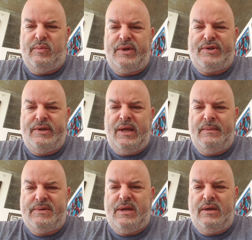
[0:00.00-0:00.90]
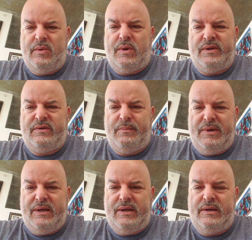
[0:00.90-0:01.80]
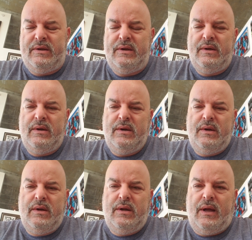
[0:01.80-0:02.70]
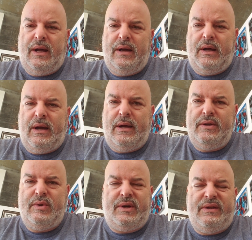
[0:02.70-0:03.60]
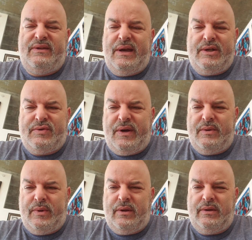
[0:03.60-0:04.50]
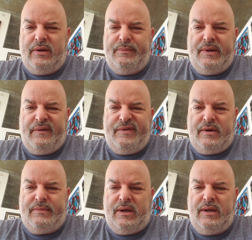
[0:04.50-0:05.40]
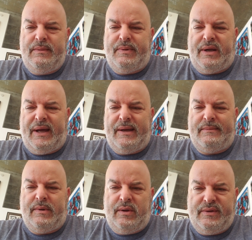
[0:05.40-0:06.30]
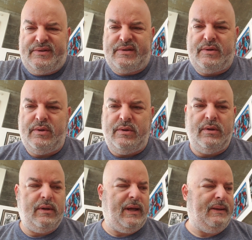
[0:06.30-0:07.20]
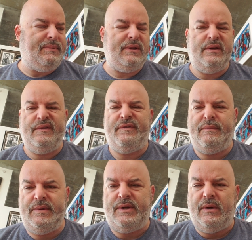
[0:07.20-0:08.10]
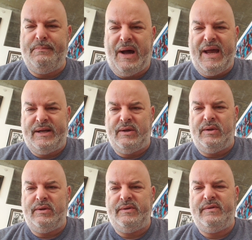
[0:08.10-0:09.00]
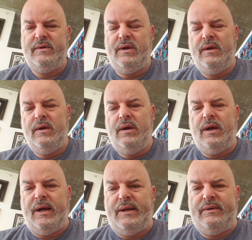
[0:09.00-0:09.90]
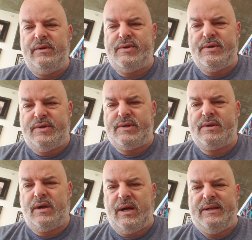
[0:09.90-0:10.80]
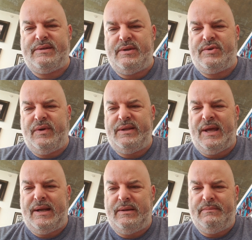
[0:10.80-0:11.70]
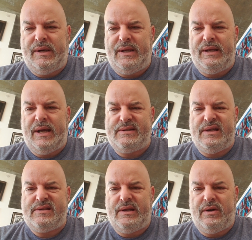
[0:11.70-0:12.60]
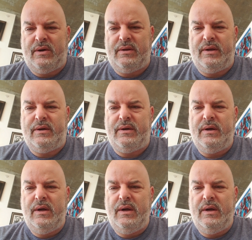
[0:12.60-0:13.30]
which names that you want to be in. You can day trade with a little bit of your money, but I am old school. I believe, buy and hold. And you should just concentrate that money, as I said earlier,